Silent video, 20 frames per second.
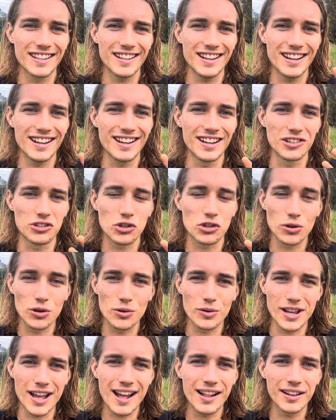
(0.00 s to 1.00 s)
a true
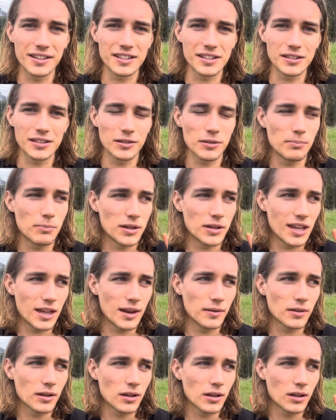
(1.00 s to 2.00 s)
reality, but
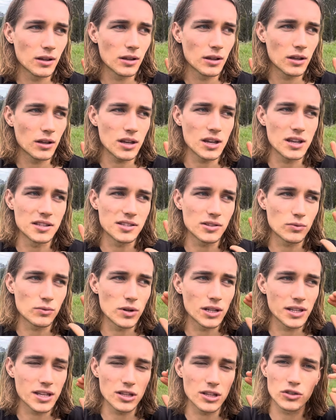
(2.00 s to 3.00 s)
then it's
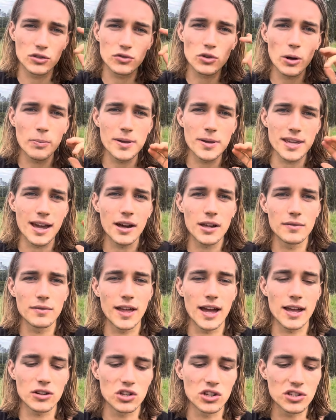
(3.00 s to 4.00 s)
really it's dropping out of
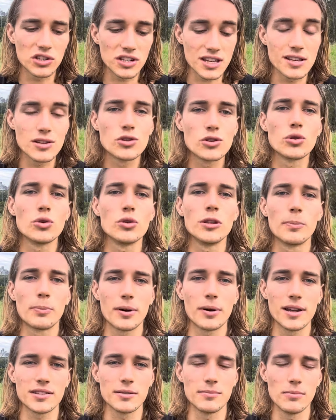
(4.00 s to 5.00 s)
that just into the
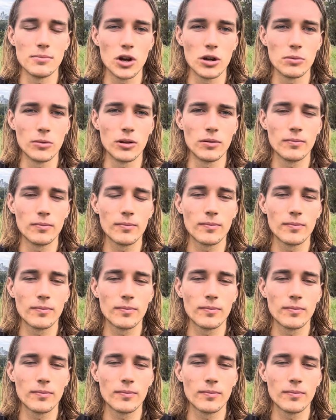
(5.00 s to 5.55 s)
present moment.